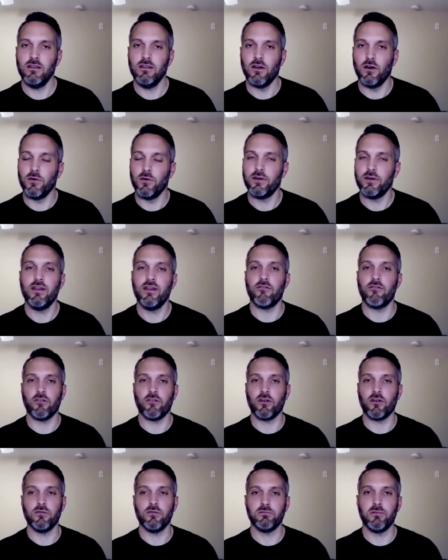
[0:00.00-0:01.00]
know it never
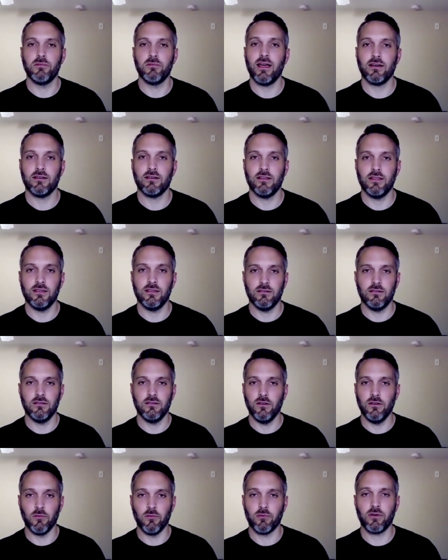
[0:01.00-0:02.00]
goes back to the you
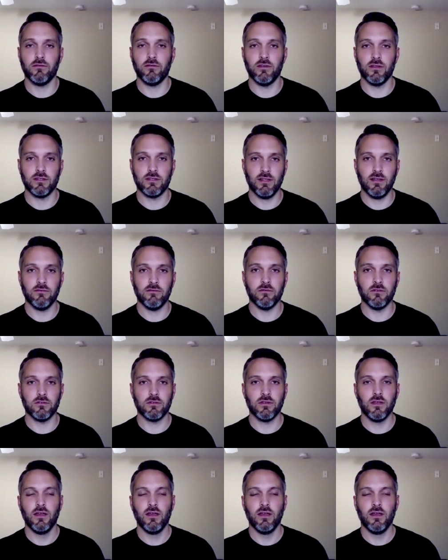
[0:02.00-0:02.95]
know previous levels,